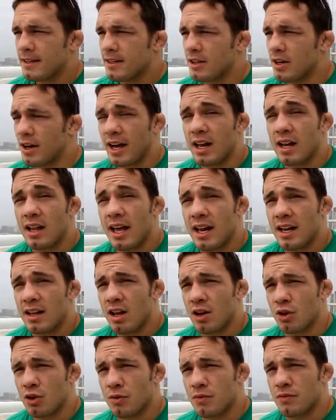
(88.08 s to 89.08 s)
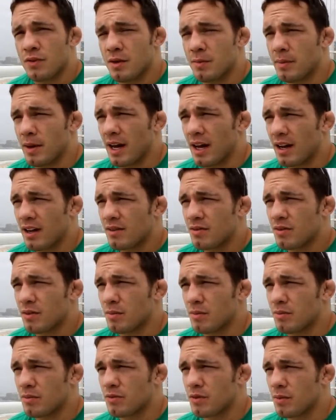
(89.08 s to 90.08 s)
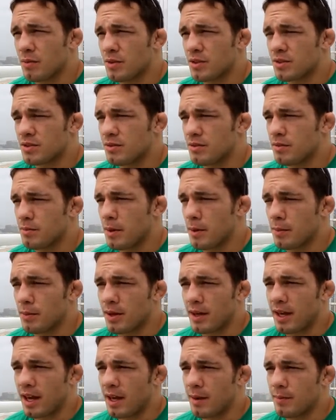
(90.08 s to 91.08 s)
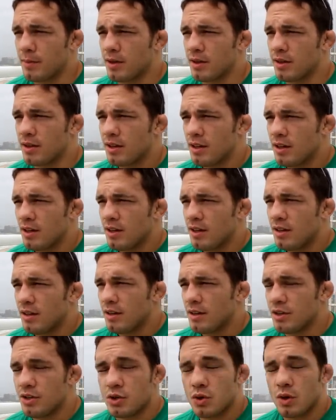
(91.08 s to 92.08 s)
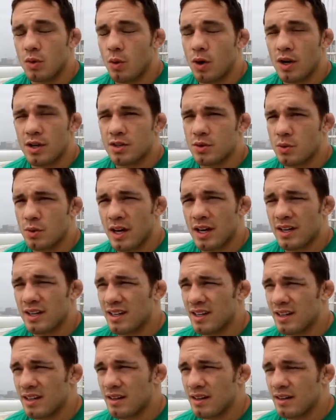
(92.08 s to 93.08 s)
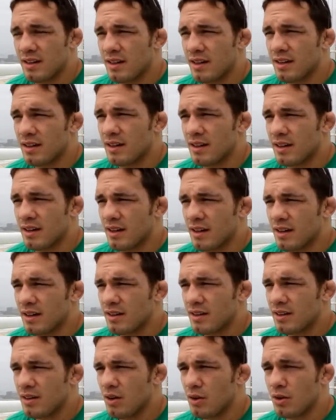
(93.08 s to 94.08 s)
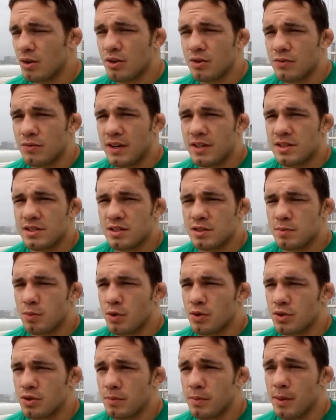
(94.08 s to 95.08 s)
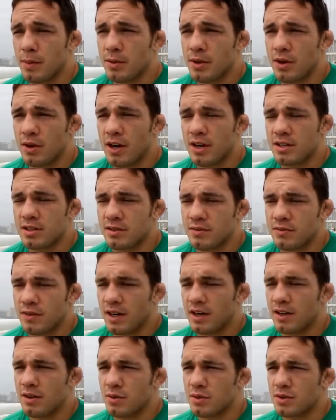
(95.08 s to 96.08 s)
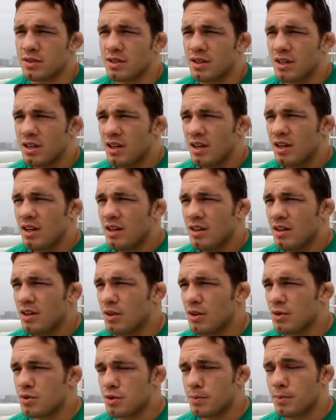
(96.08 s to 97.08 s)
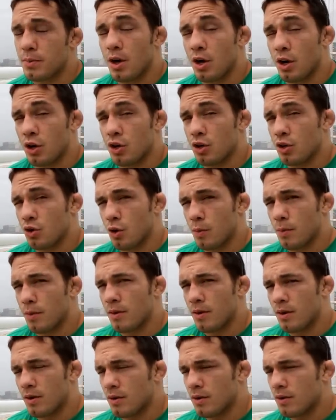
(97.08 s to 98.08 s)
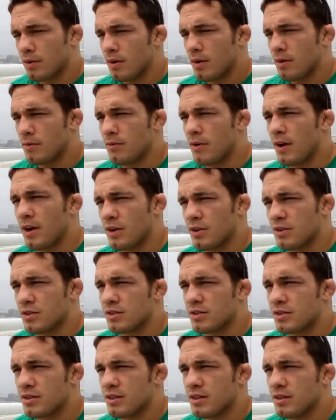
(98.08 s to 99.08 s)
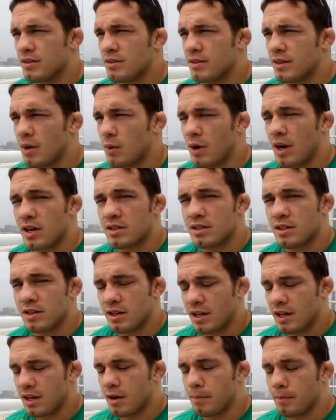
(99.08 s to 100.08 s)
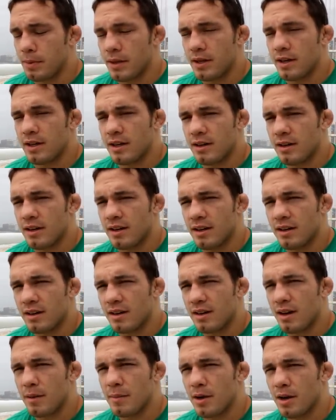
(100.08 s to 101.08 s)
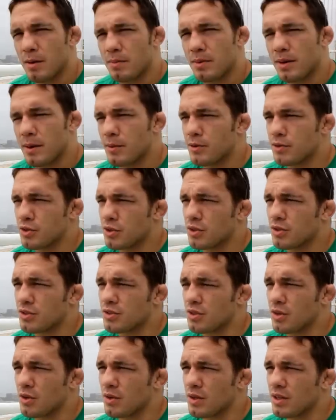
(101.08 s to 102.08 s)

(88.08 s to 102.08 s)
know, I had a lot of good feedback from just people that came and enjoyed watching what I did, and you know, good fans of the sport too, people that are actually fighting. There's a good group of fighters that were actually competing and coming up amateur, so